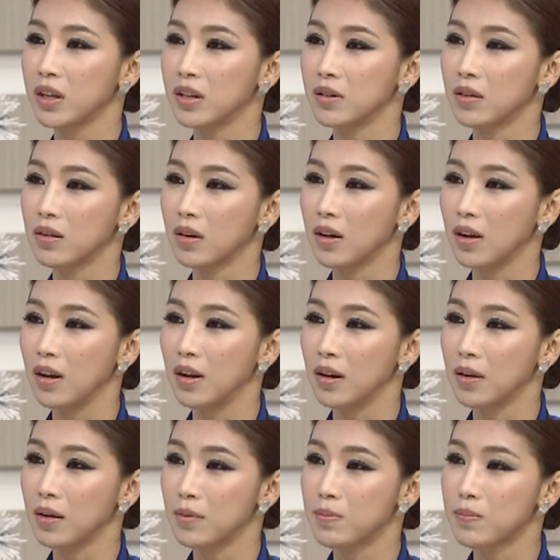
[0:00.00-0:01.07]
than
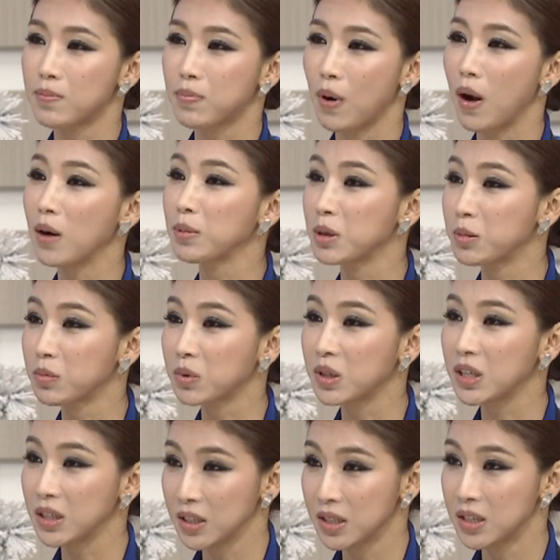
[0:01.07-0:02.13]
a problem
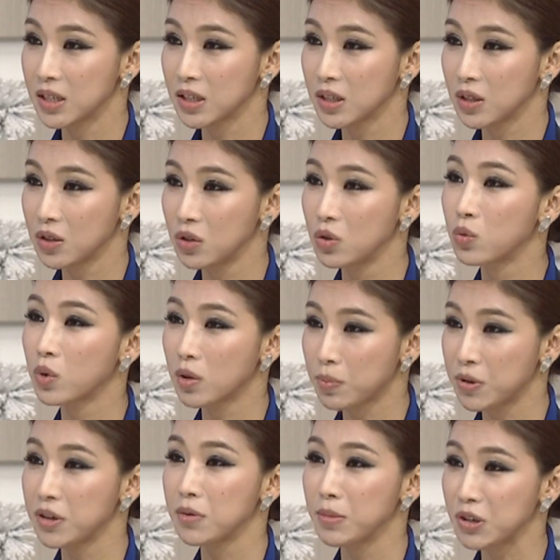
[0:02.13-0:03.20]
kid. You were
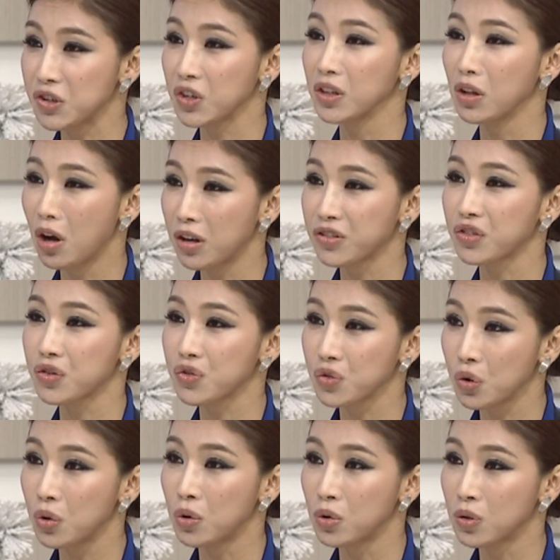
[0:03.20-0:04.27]
pretty much a lost
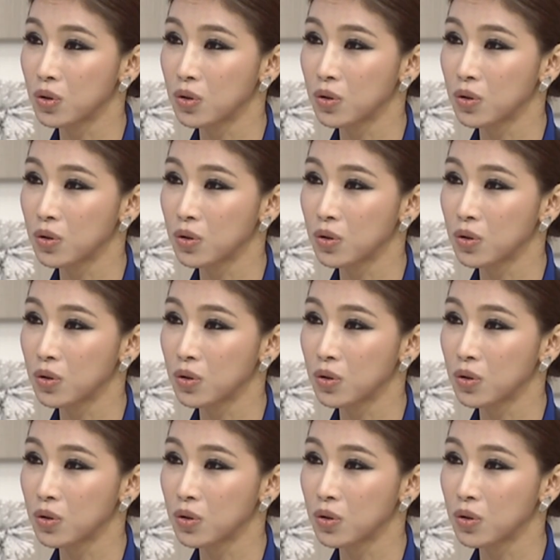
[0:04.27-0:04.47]
soul.